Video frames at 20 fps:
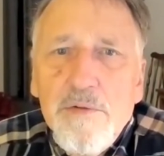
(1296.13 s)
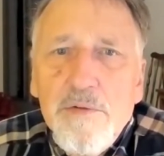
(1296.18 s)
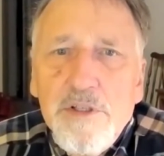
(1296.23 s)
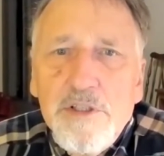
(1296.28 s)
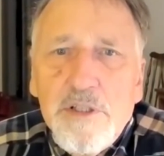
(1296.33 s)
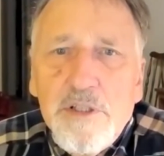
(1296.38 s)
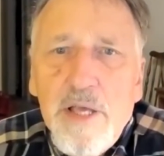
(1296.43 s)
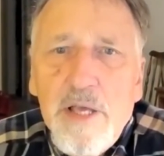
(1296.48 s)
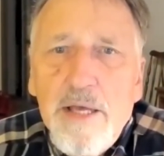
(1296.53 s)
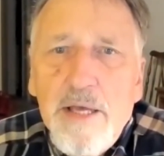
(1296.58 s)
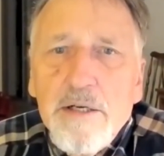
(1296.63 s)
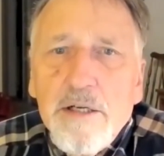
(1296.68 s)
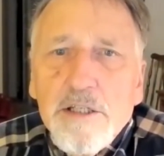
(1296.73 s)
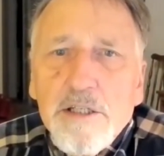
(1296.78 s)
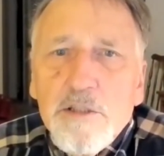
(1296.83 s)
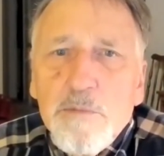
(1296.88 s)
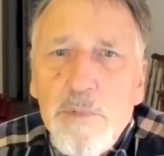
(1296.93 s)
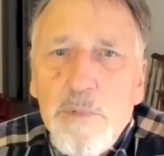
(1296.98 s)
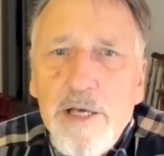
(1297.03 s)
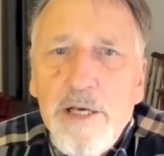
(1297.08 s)
This can
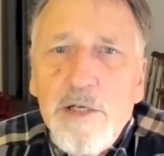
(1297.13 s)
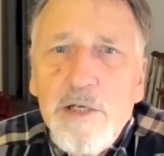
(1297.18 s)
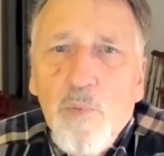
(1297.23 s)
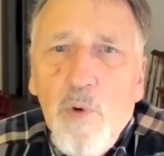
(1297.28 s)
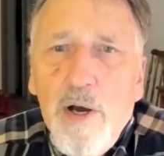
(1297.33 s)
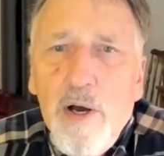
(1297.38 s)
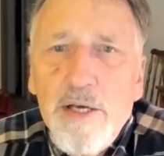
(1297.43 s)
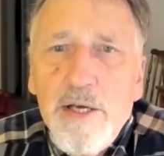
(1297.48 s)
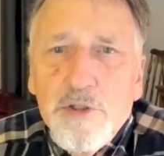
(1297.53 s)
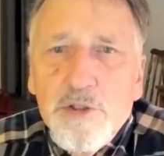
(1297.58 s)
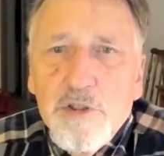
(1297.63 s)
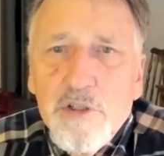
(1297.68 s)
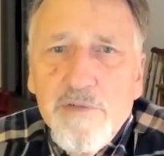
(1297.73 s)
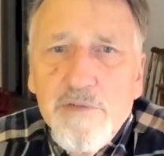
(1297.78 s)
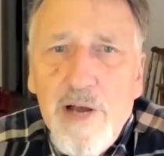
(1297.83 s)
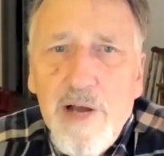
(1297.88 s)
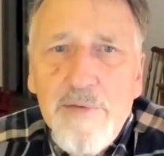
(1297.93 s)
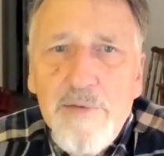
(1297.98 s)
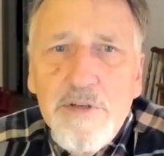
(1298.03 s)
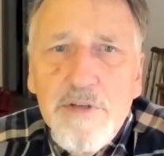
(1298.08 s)
explain why a
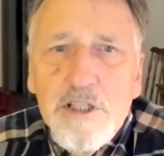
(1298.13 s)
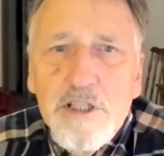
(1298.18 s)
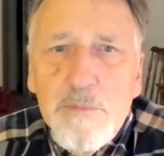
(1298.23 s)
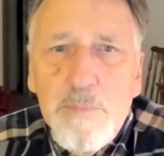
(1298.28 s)
surviving